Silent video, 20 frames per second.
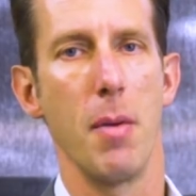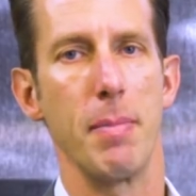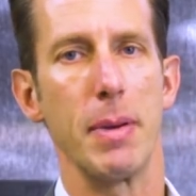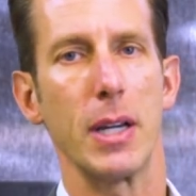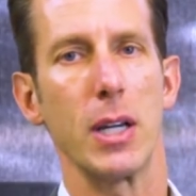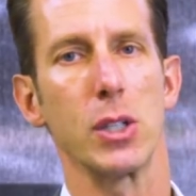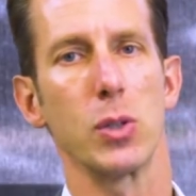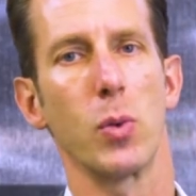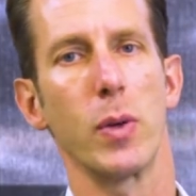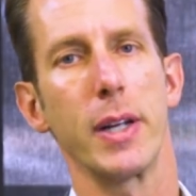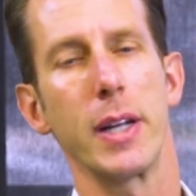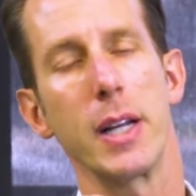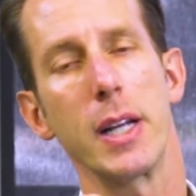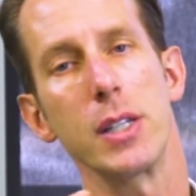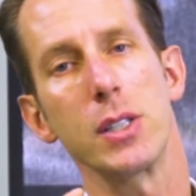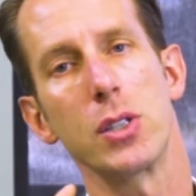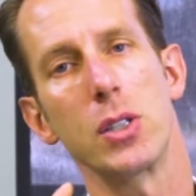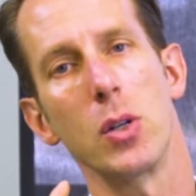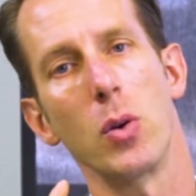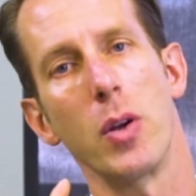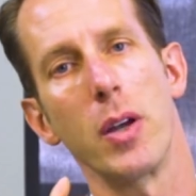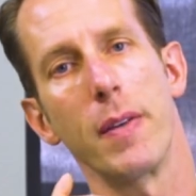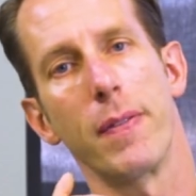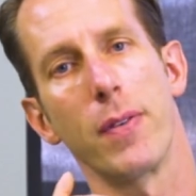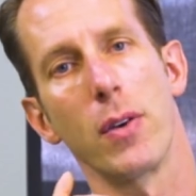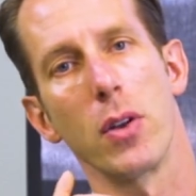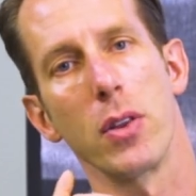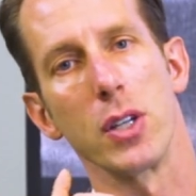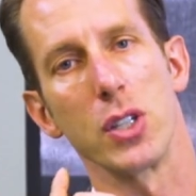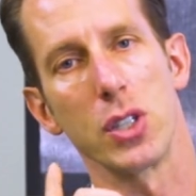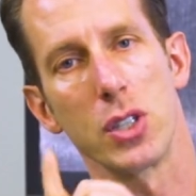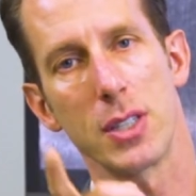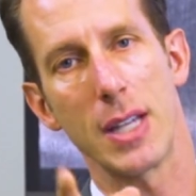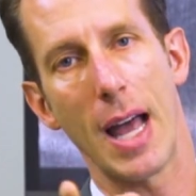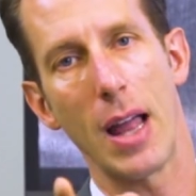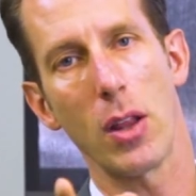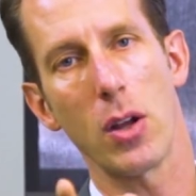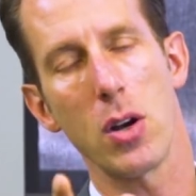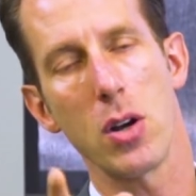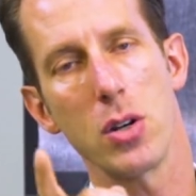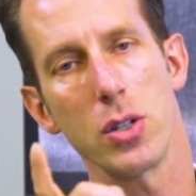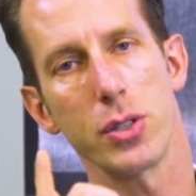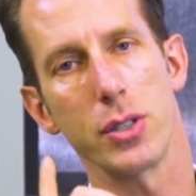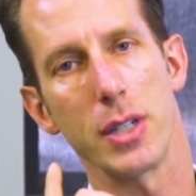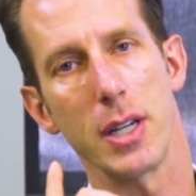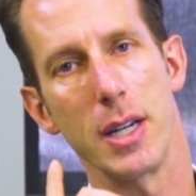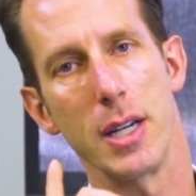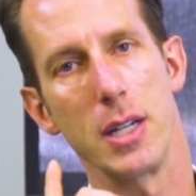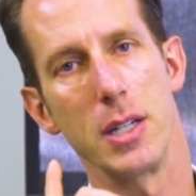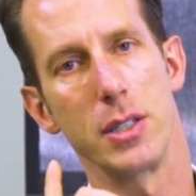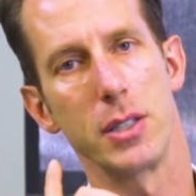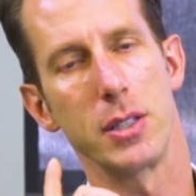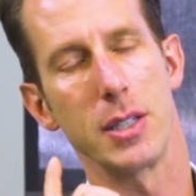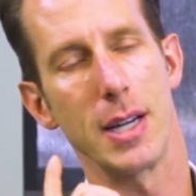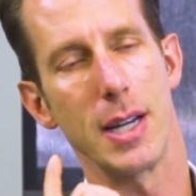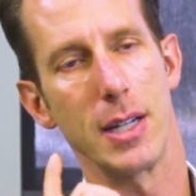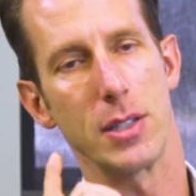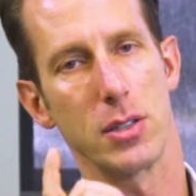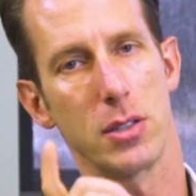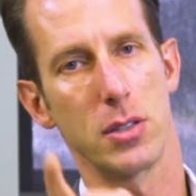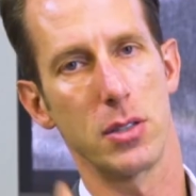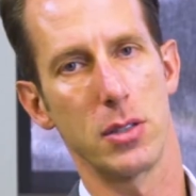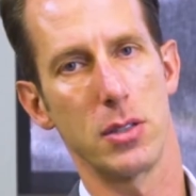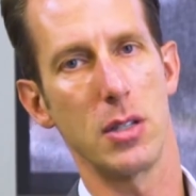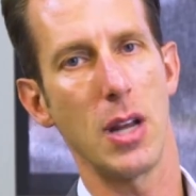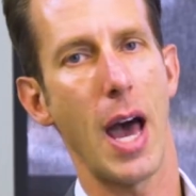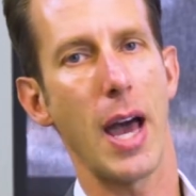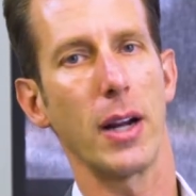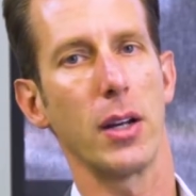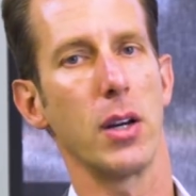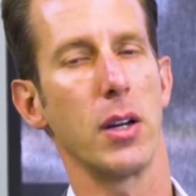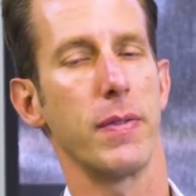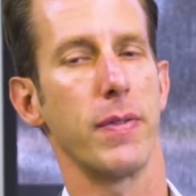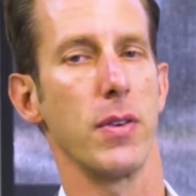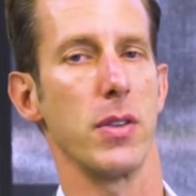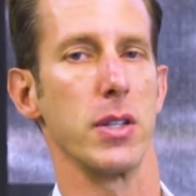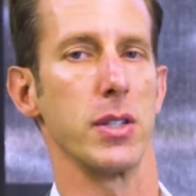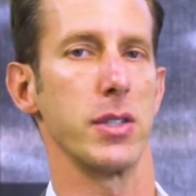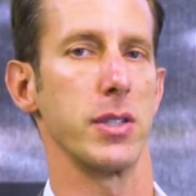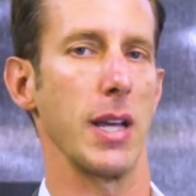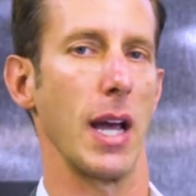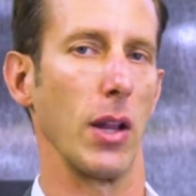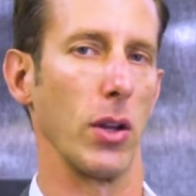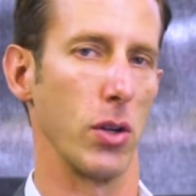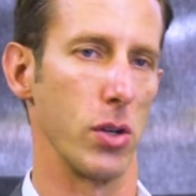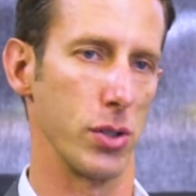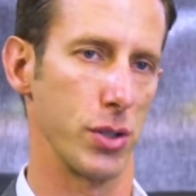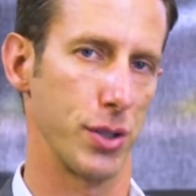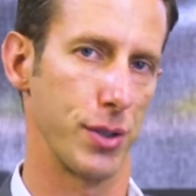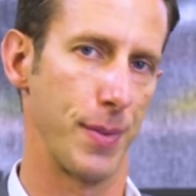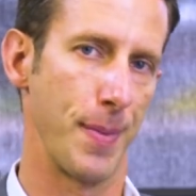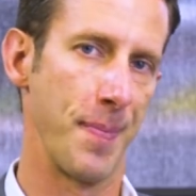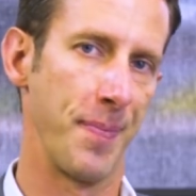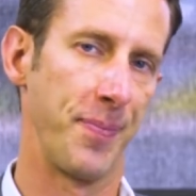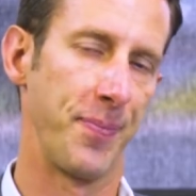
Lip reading: Because what it is doing for the sellers is it's not good for the sellers.